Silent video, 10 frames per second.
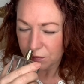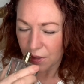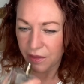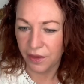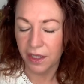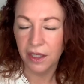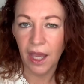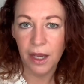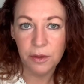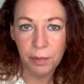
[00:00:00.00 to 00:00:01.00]
I think
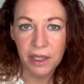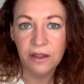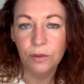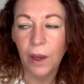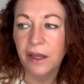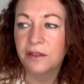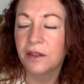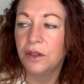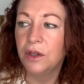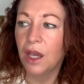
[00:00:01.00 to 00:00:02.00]
and beeswax so
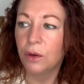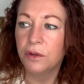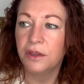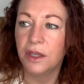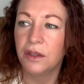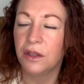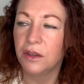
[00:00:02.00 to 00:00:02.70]
you get all the